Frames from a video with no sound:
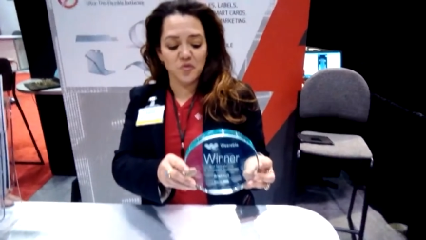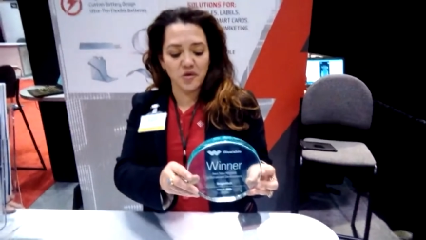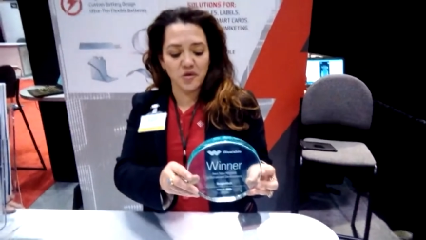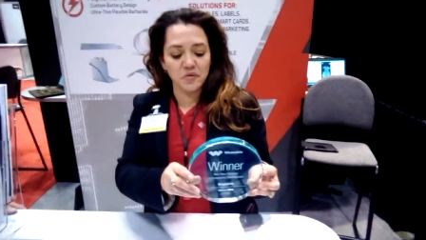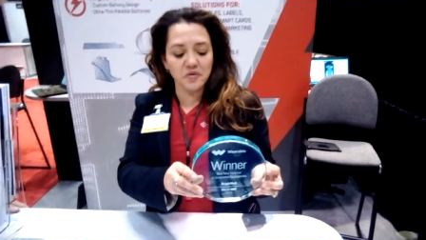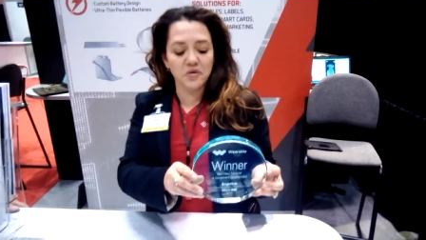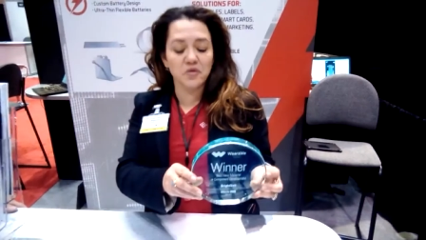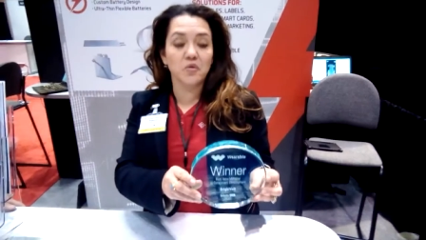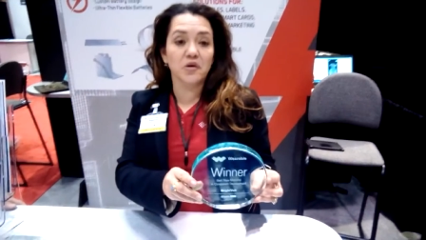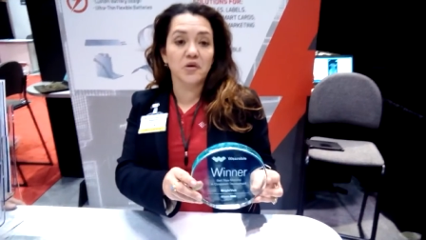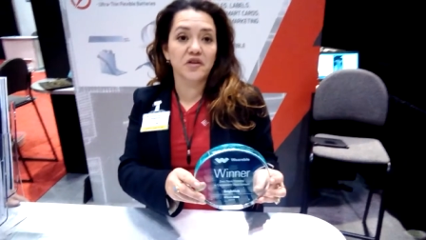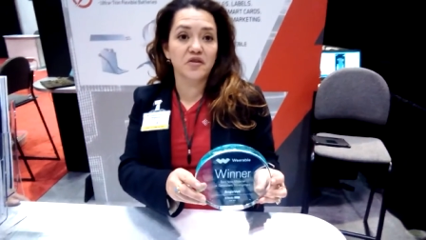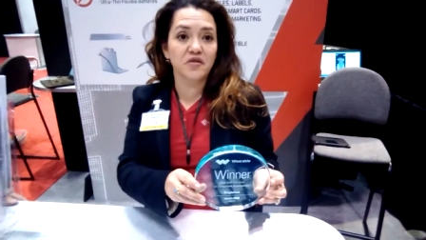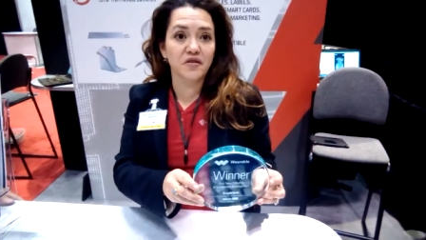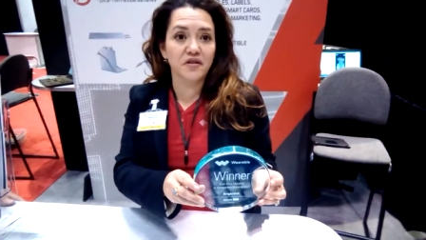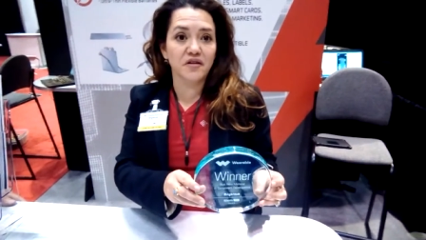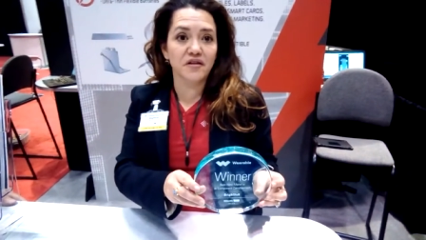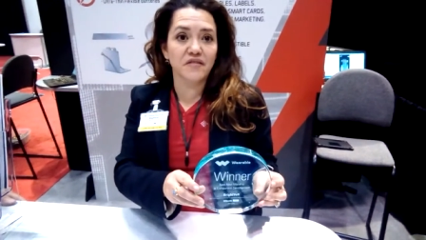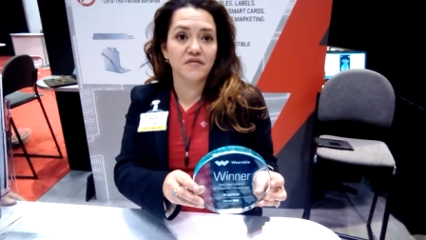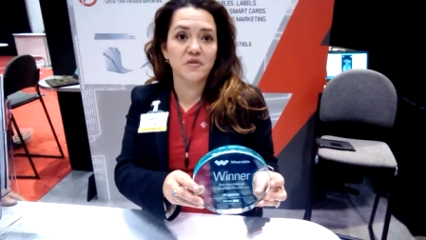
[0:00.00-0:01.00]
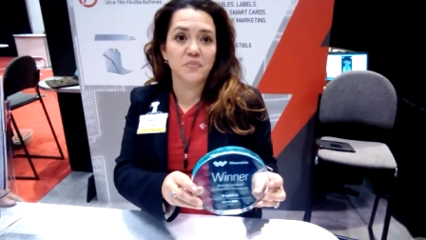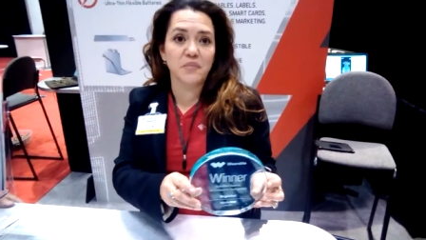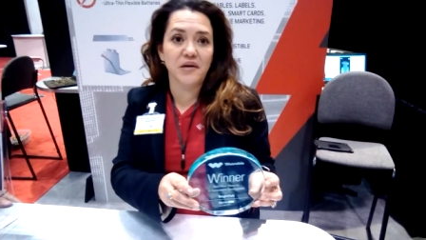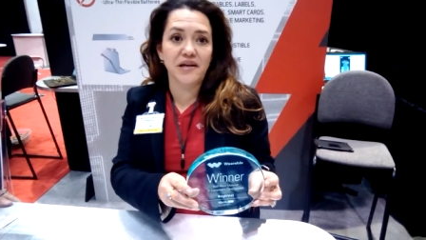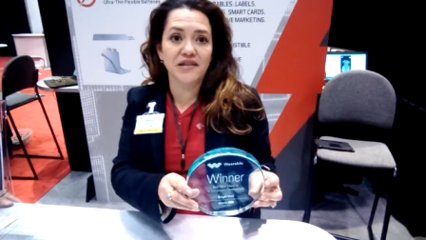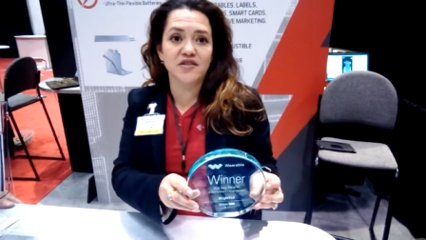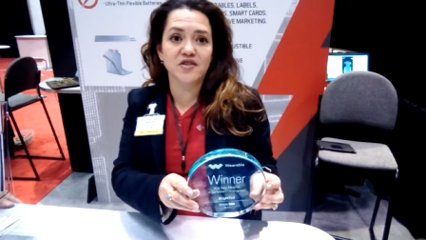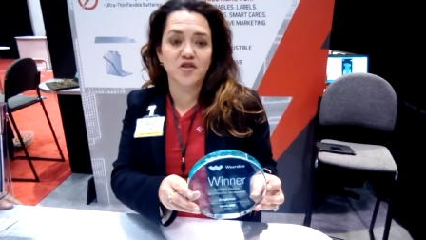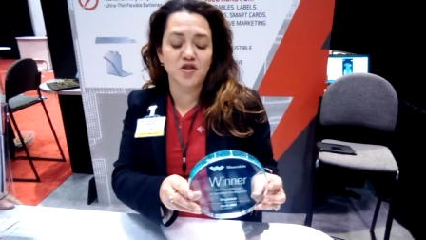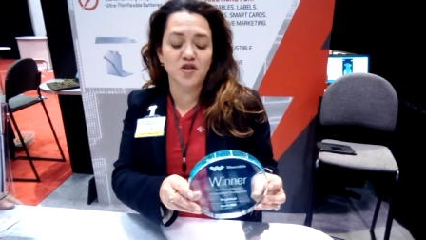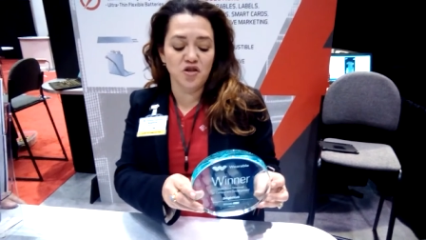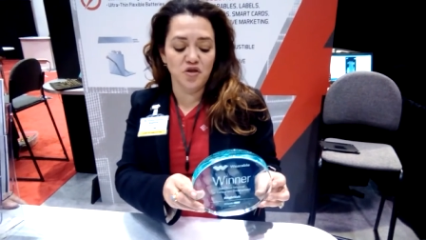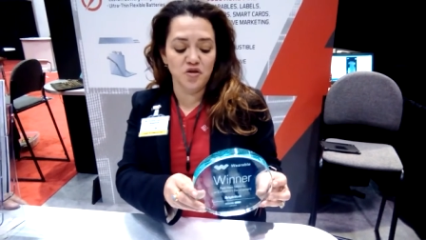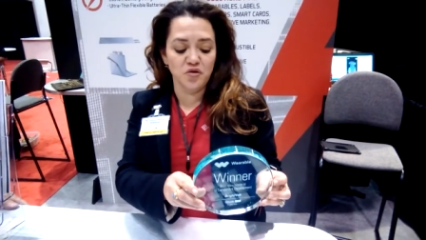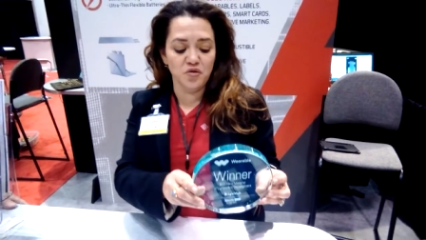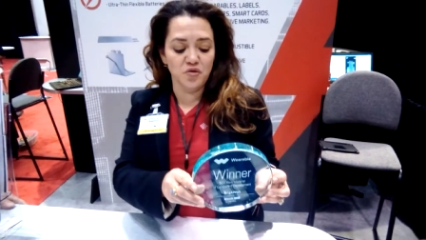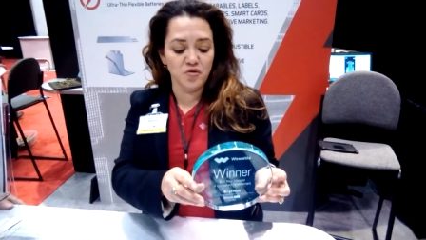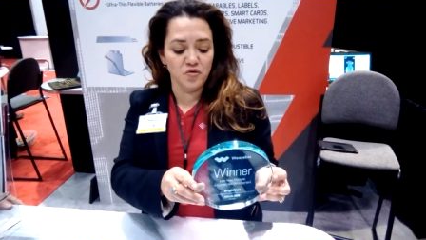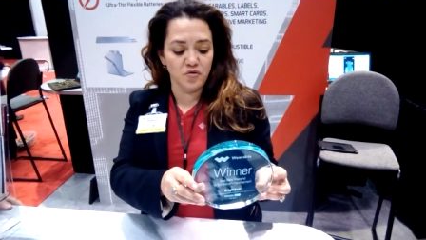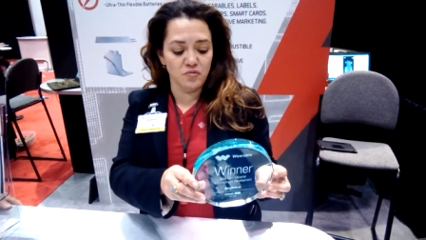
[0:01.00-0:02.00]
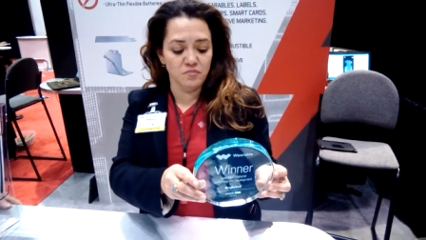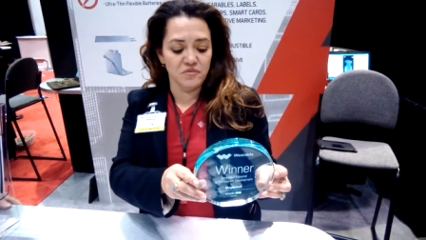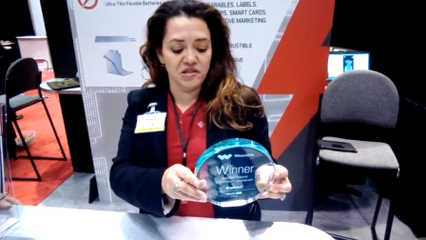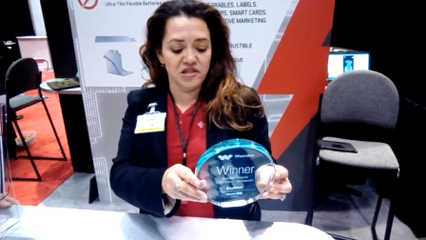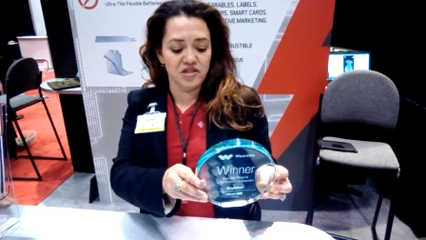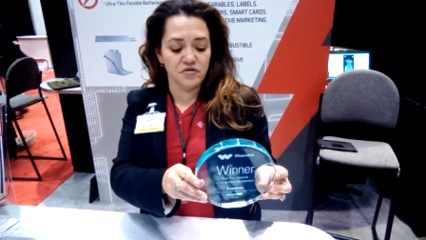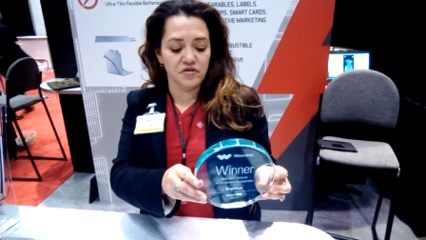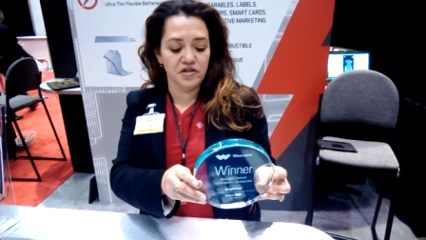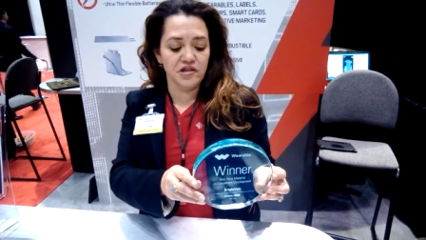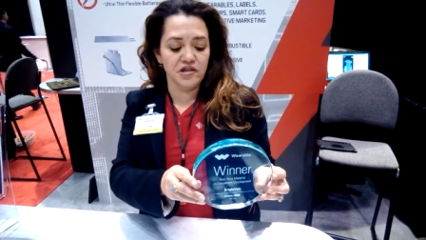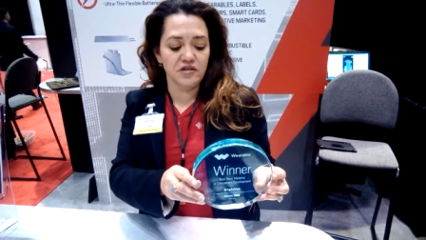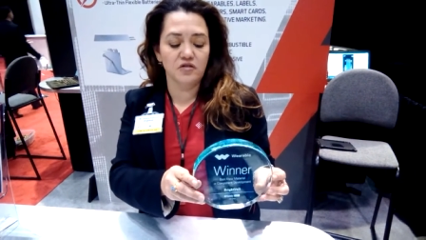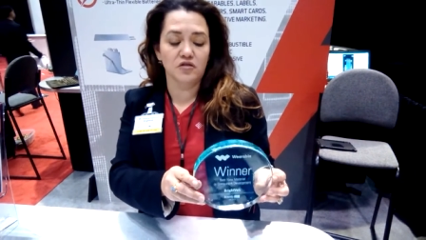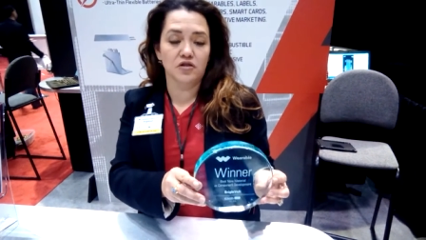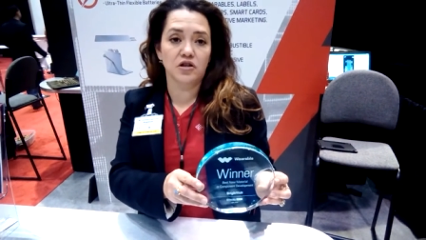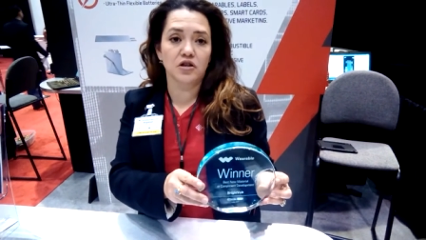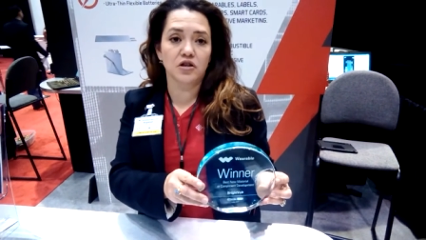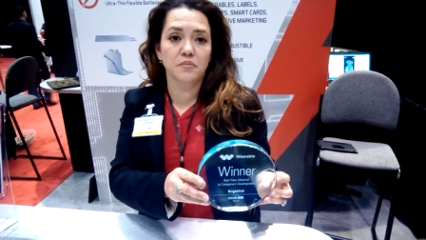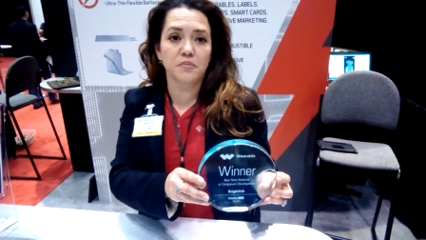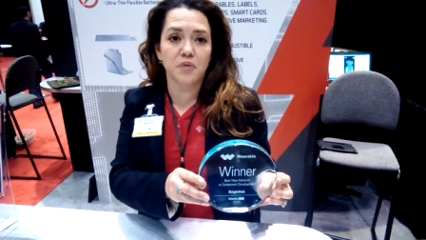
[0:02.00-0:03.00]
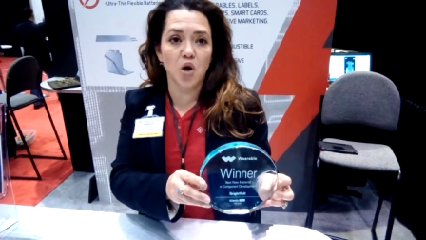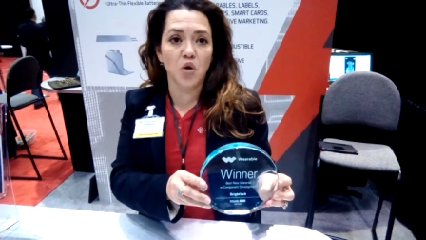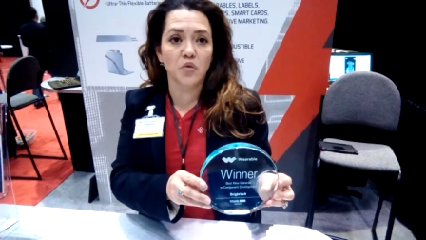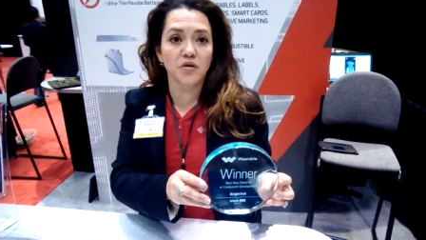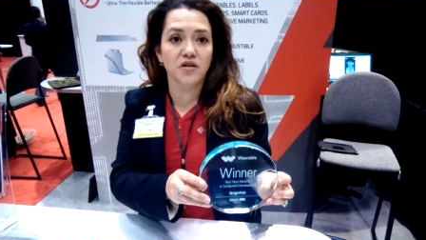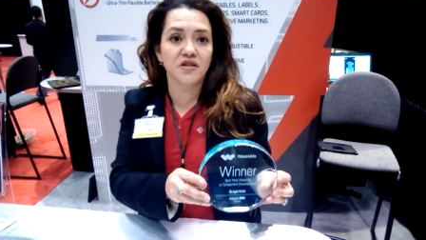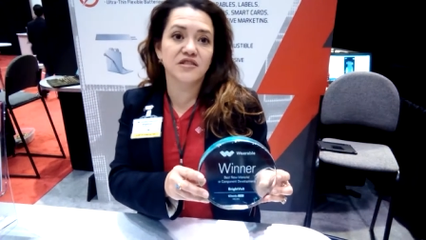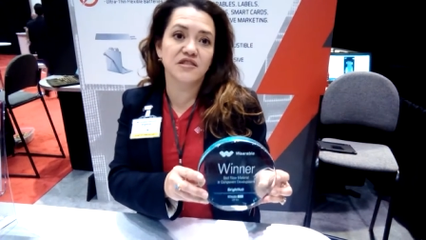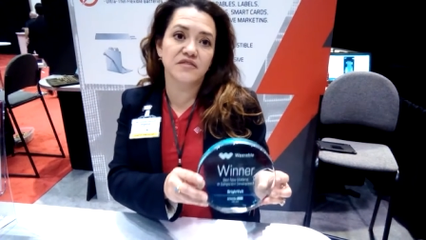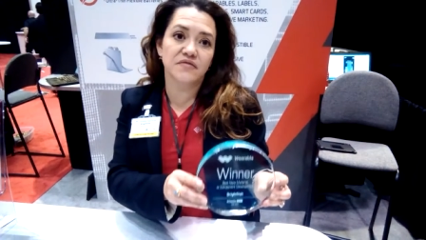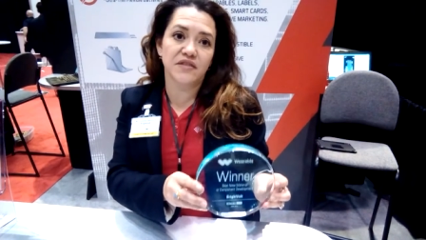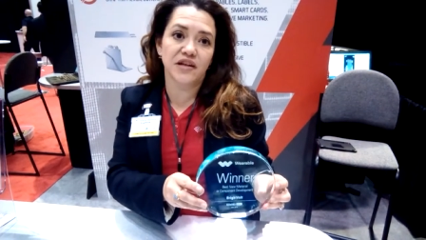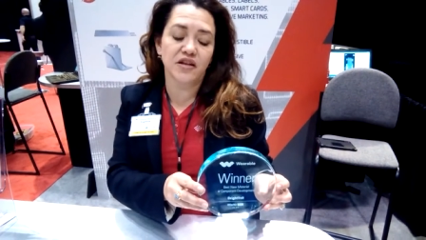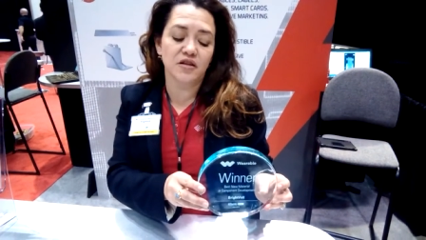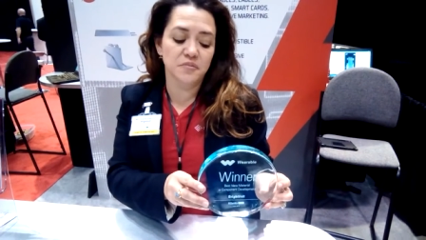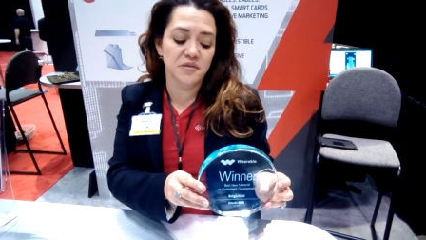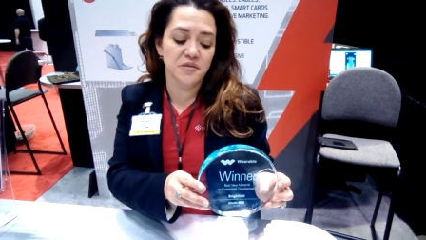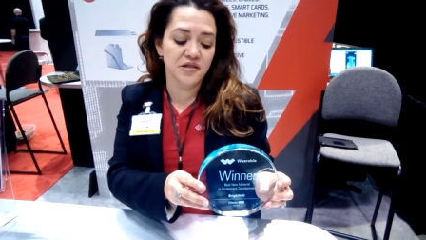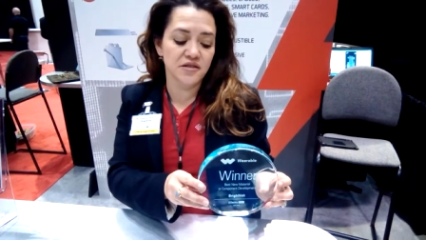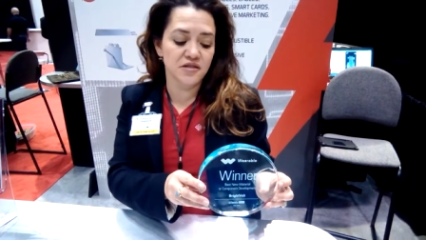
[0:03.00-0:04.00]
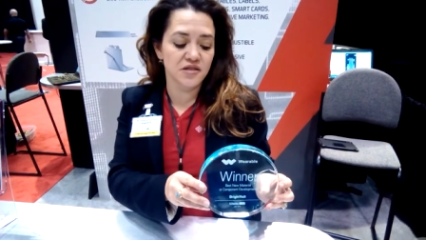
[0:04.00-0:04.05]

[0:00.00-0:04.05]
so we were the winner of best new material or component development,